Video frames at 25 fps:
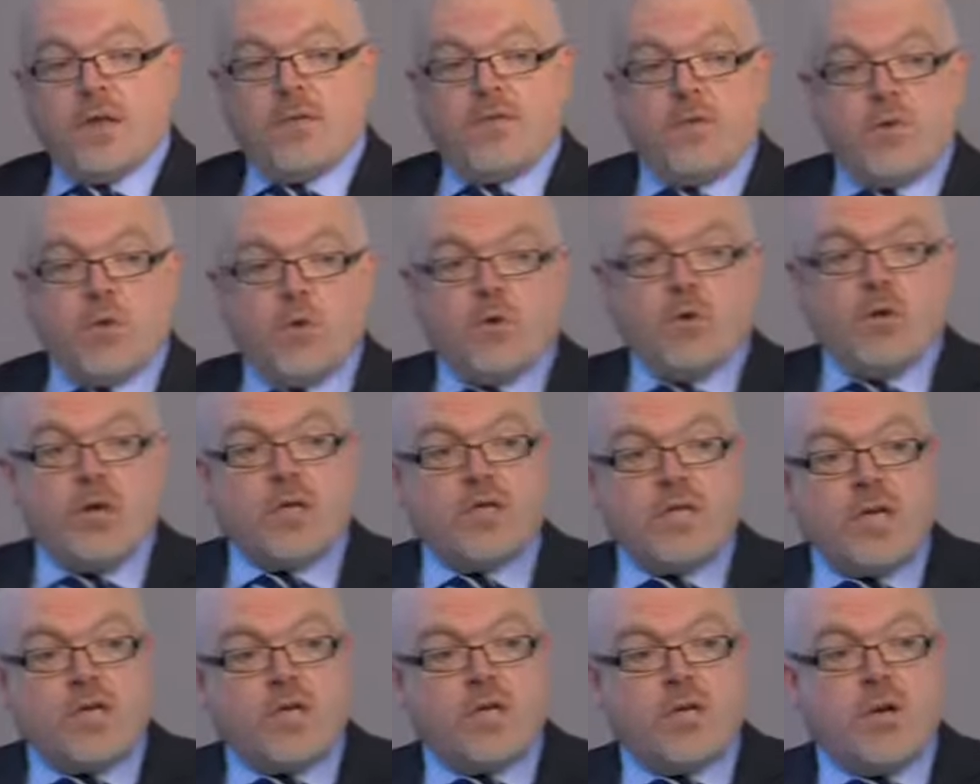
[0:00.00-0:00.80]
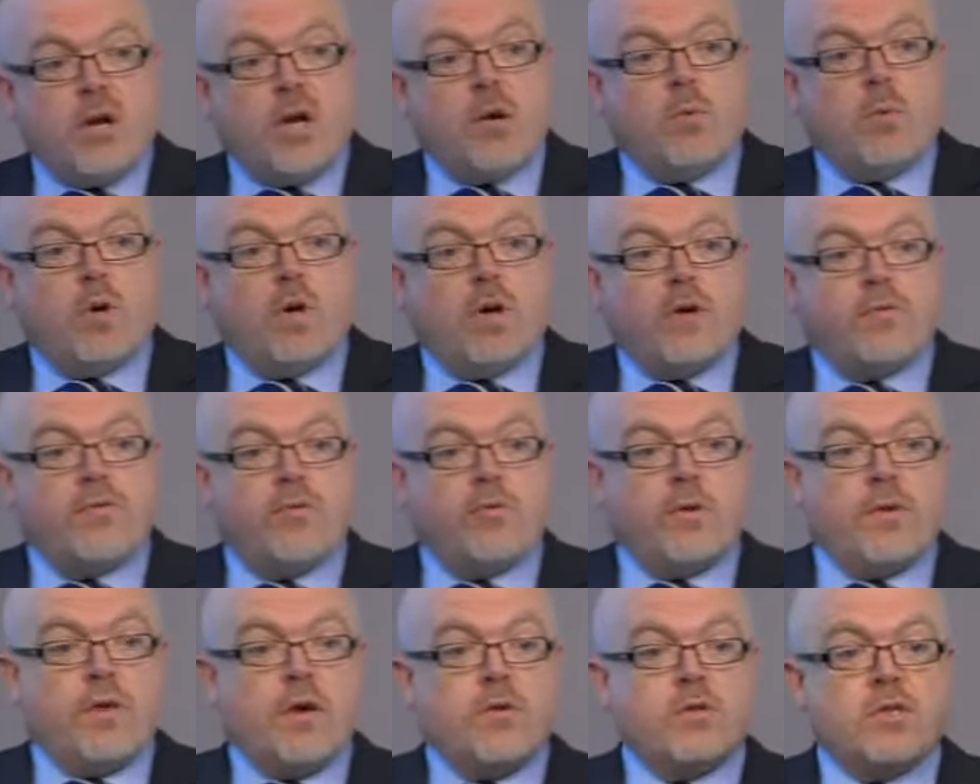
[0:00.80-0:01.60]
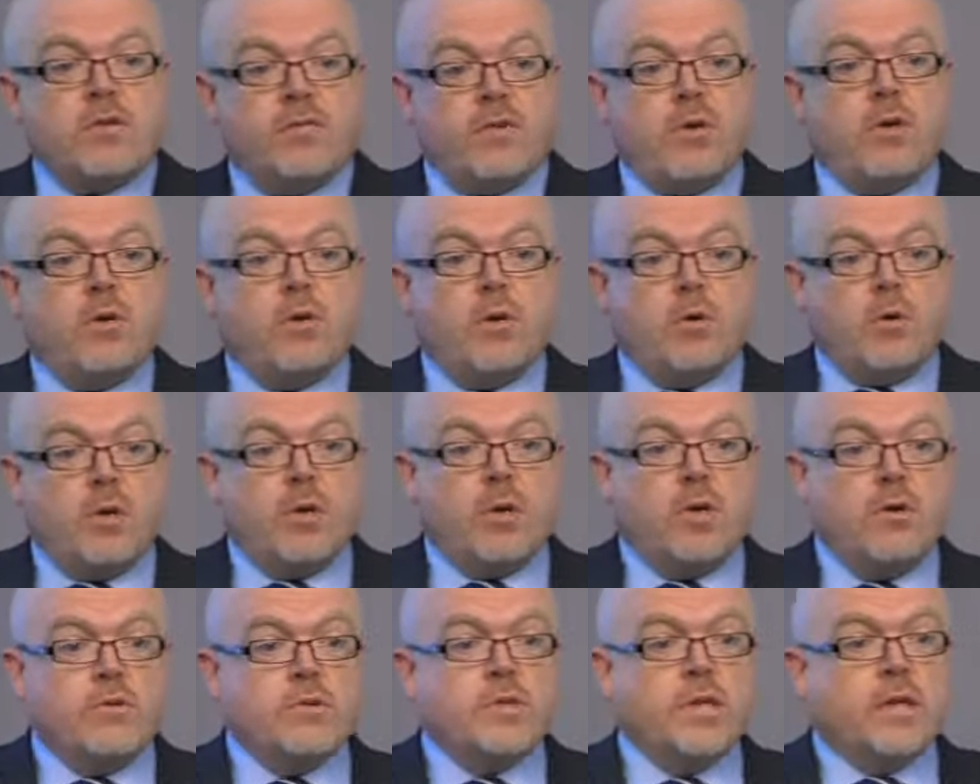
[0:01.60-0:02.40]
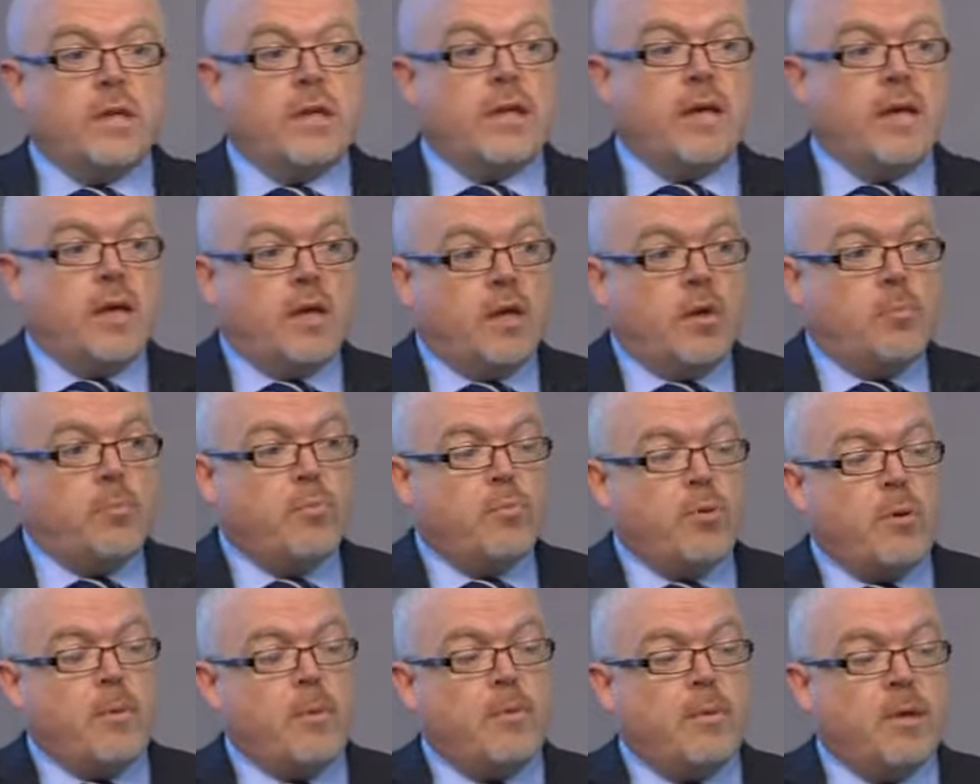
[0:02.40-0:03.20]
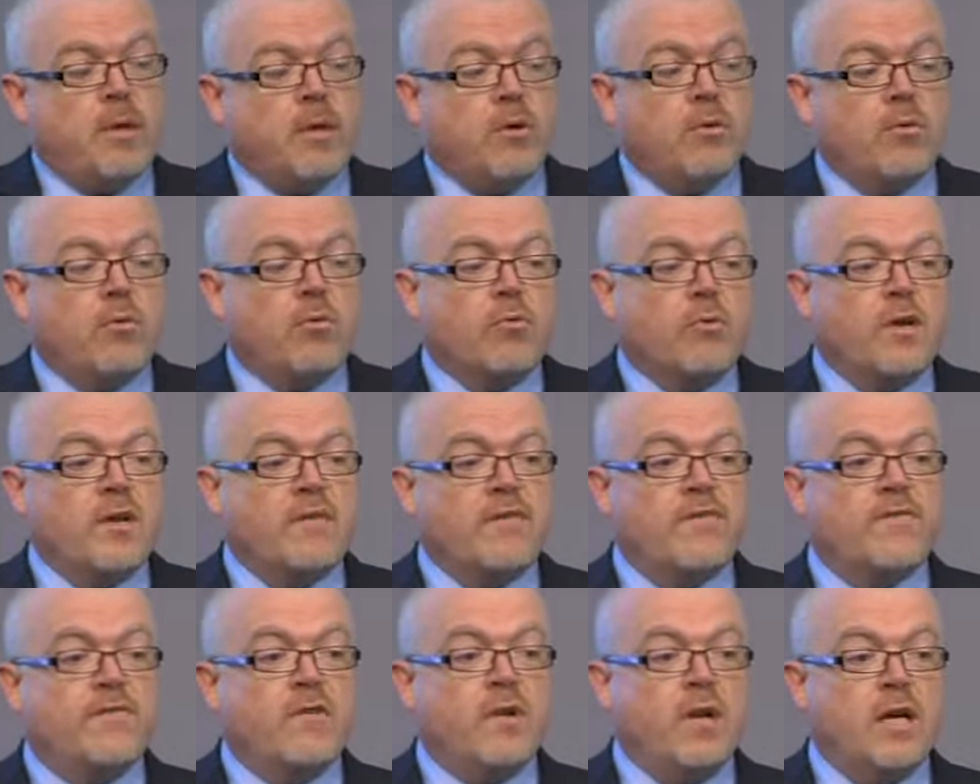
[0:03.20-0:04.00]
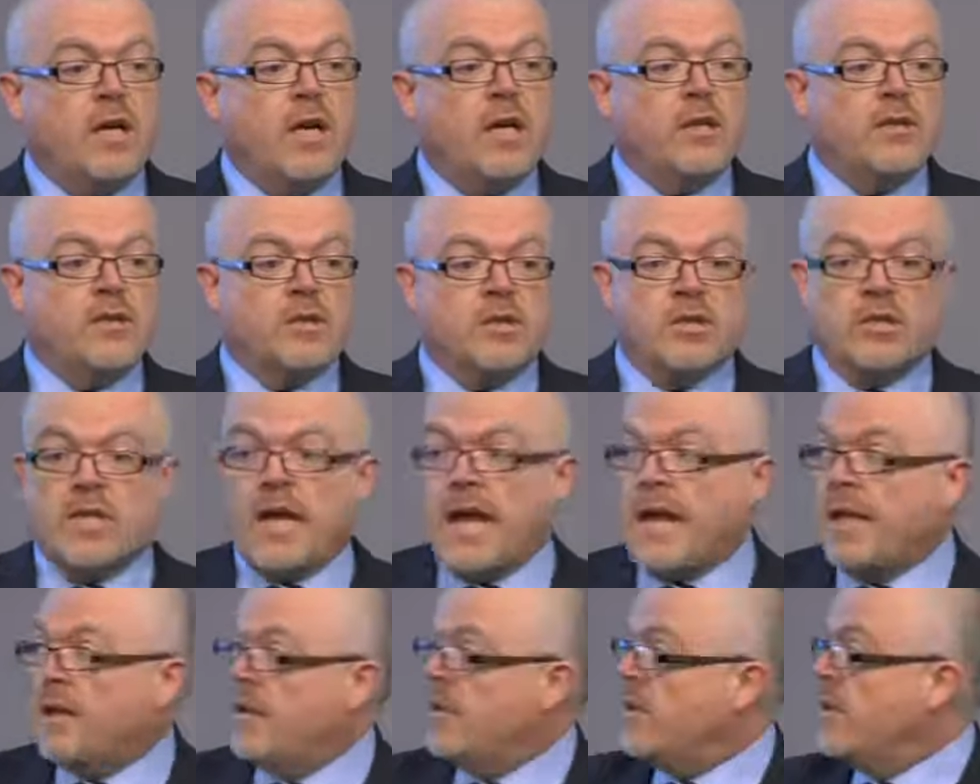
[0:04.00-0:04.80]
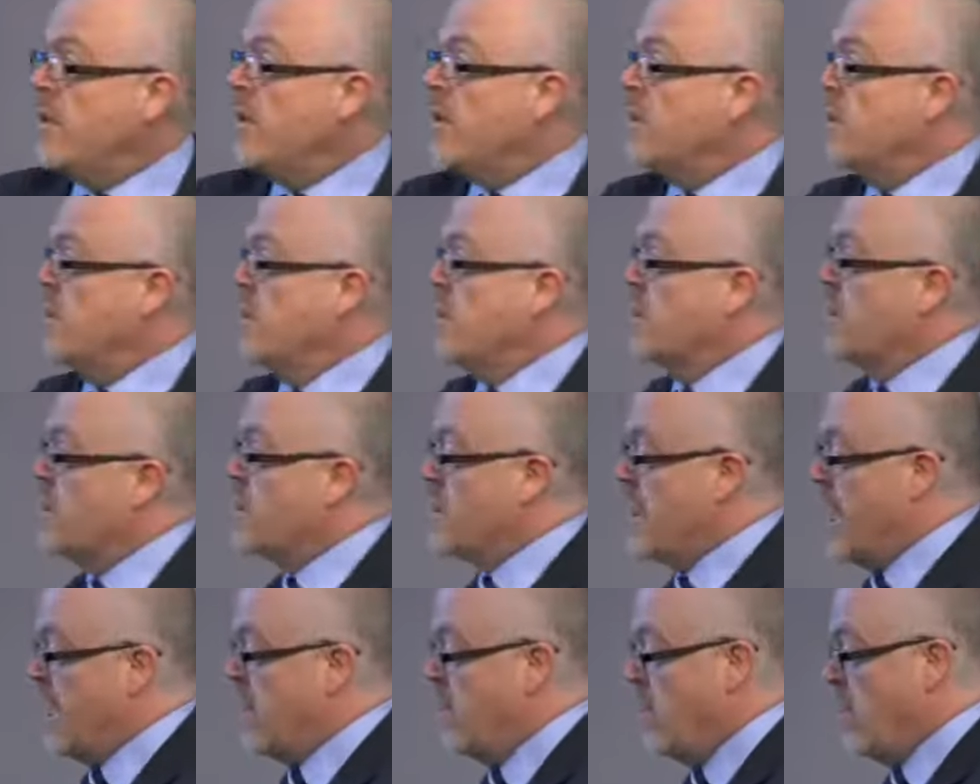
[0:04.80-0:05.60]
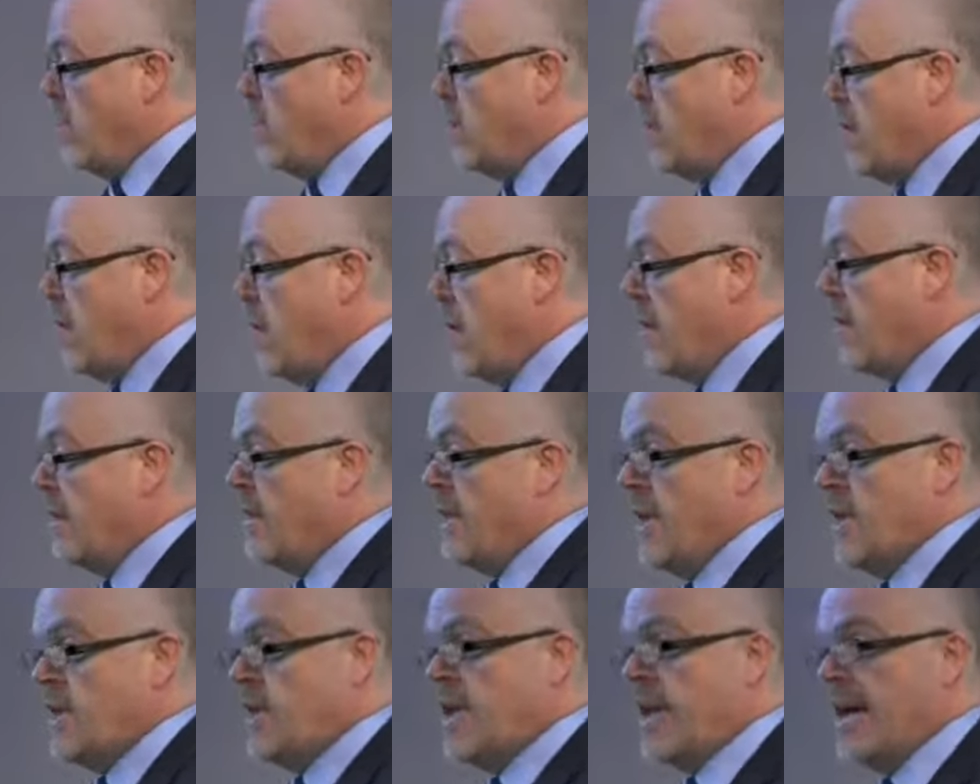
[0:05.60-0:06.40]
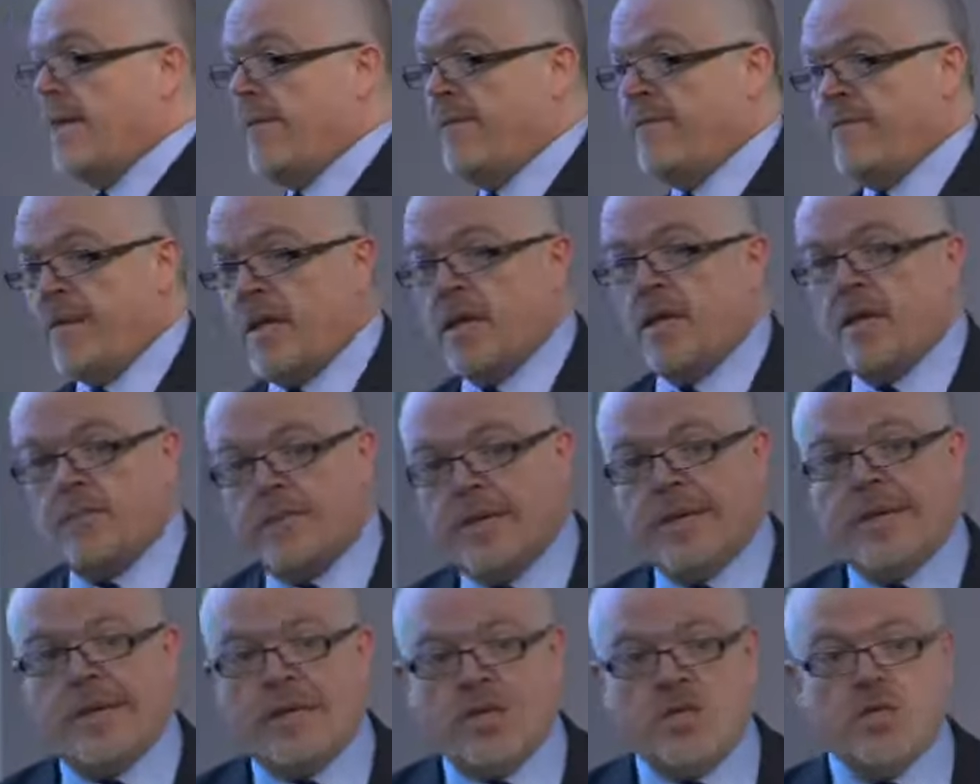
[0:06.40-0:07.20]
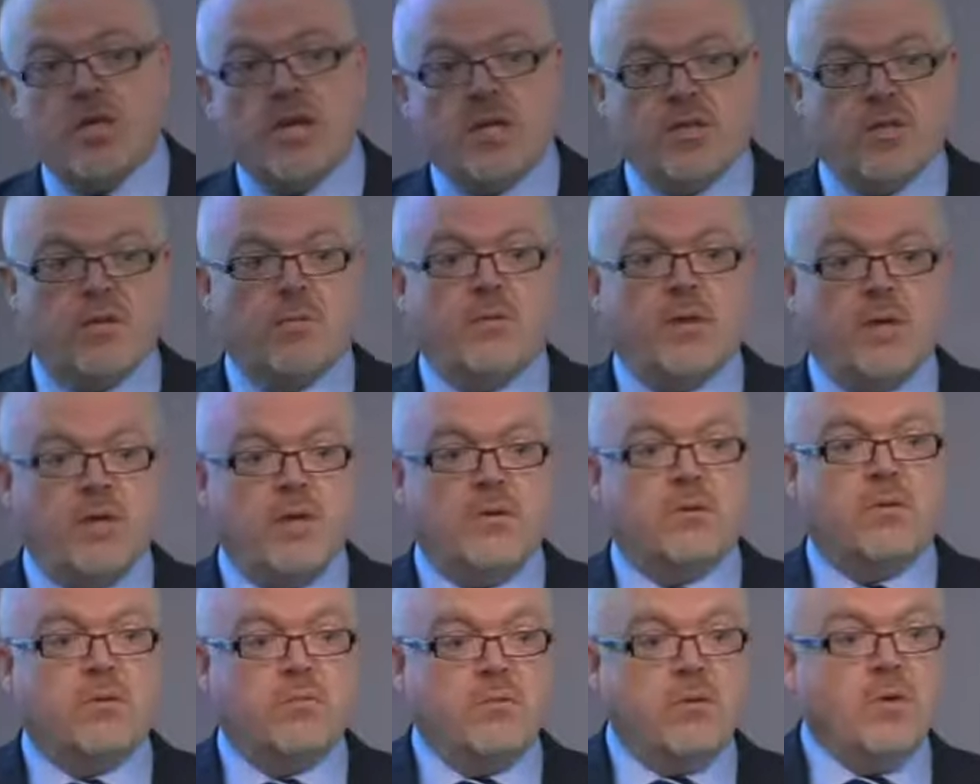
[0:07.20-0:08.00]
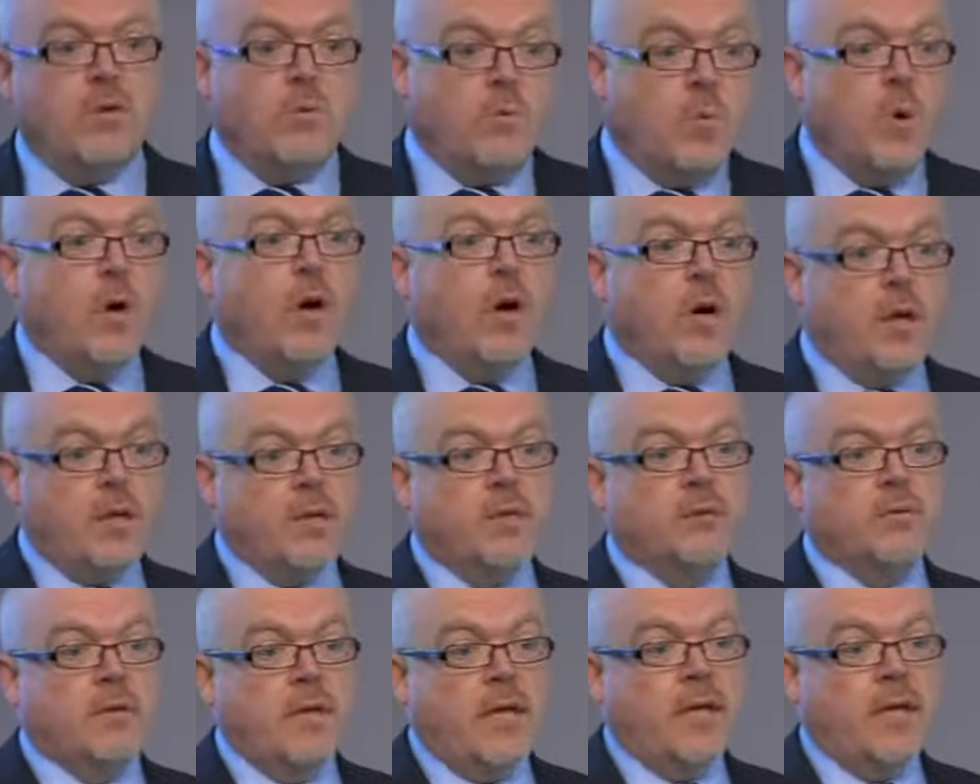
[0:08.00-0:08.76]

the organisation I work for, and those of you who are using Lync, you probably already fully understand that technology like this can fundamentally change the way you work,